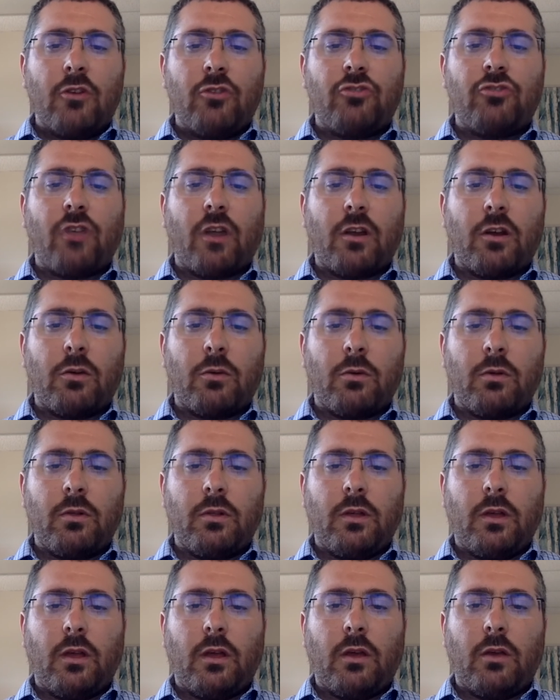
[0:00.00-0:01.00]

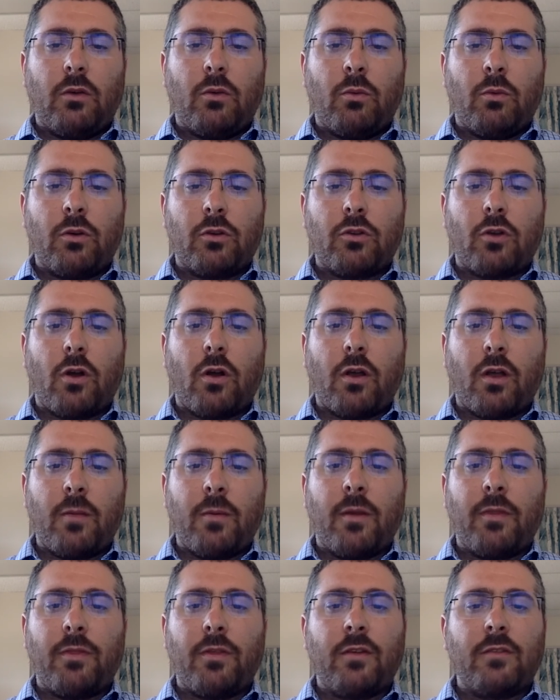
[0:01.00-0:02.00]
generally we're talking
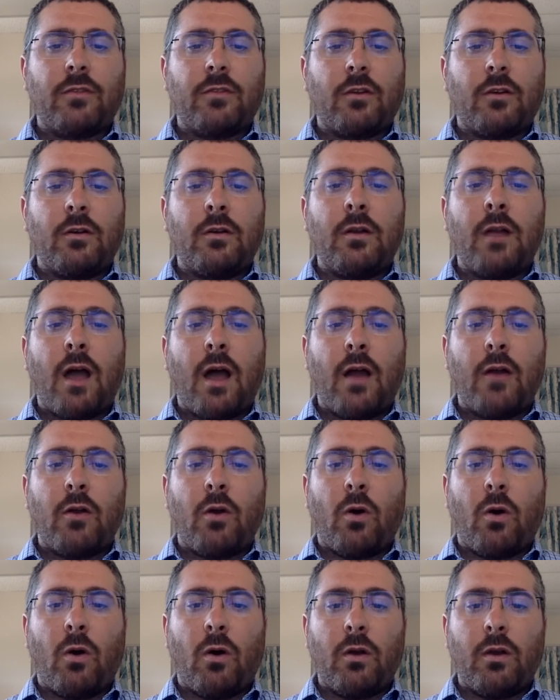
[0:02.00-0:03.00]
about things that are not
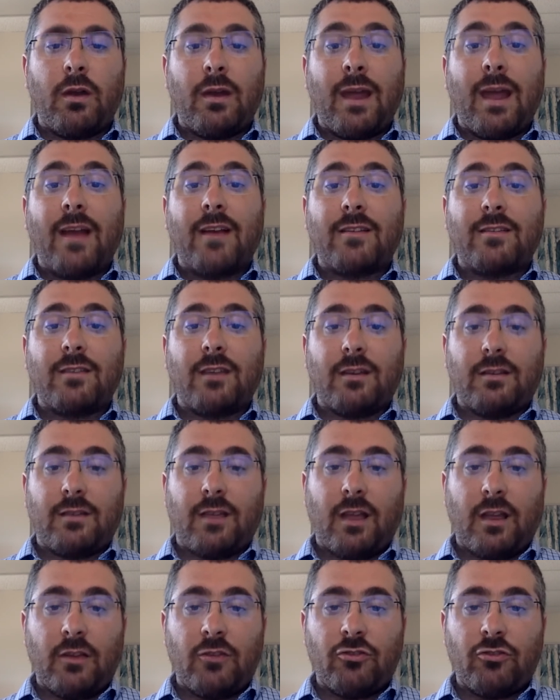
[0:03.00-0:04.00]
on an
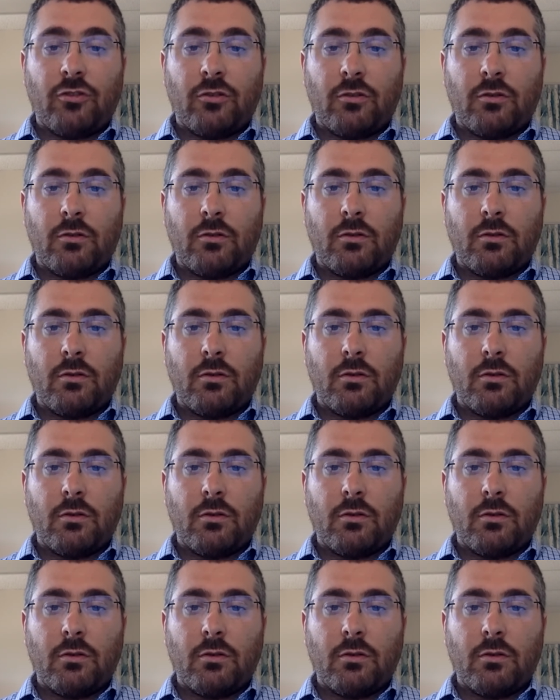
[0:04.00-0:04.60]
excitation